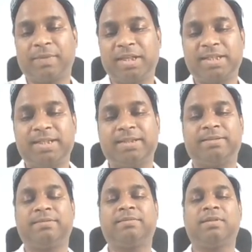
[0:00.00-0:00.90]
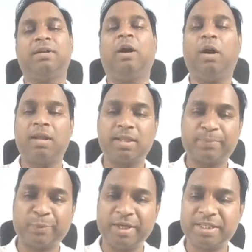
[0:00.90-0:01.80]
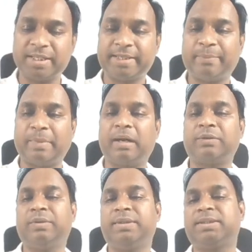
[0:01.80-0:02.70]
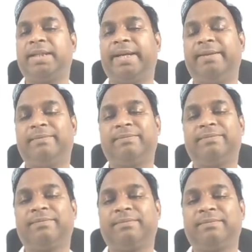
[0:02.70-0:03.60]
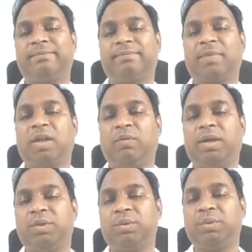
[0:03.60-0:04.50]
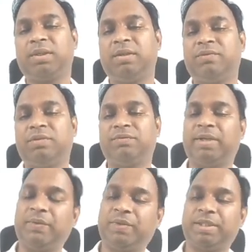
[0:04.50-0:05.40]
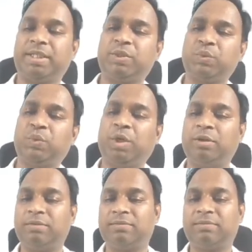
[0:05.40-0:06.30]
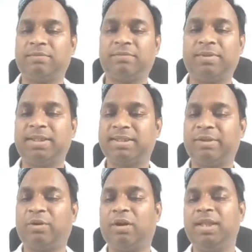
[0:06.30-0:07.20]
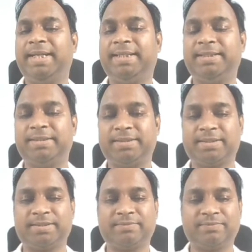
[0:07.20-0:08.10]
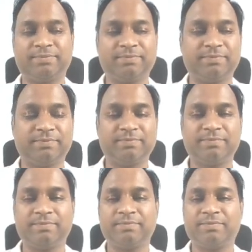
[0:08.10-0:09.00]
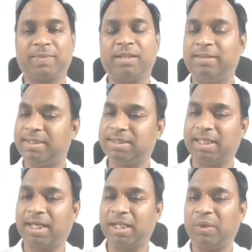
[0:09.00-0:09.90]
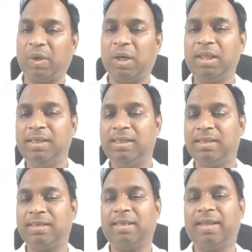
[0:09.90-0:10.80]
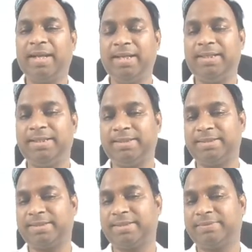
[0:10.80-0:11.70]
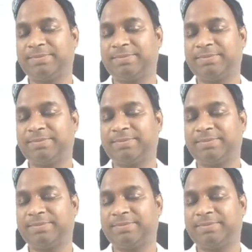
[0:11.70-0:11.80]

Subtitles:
isn't it? All the points that are marked on this line, 1, 2, 3, 4, 5, 6, and so on, these are all integers. These are all integers.